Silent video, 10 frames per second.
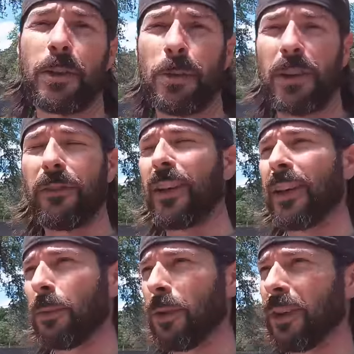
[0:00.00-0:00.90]
the cooling
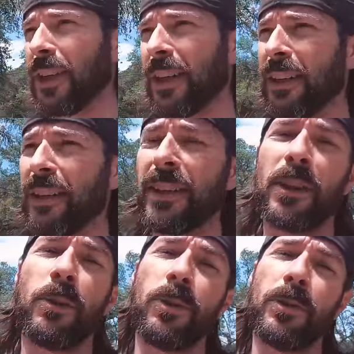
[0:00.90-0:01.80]
fan and whatnot, and
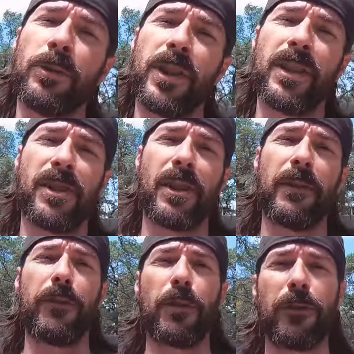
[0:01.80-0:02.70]
then I ordered the
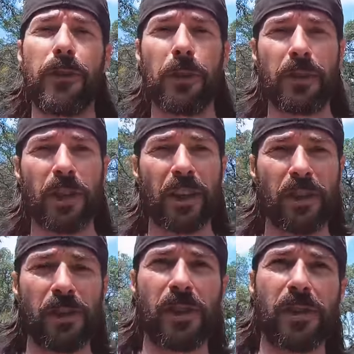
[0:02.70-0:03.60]
stuff for the fuel
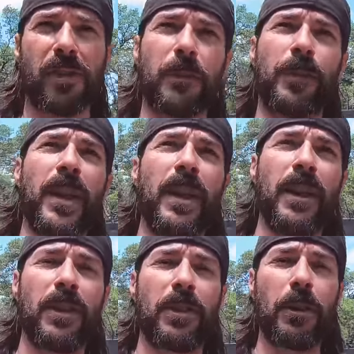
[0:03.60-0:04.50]
injection system
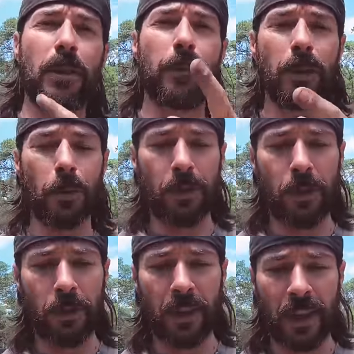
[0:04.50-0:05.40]
to put a
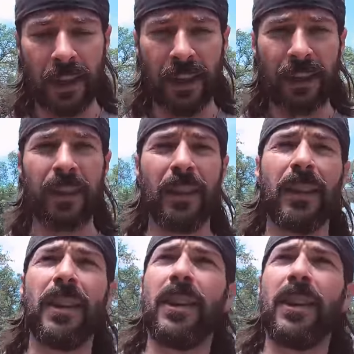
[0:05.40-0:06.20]
return line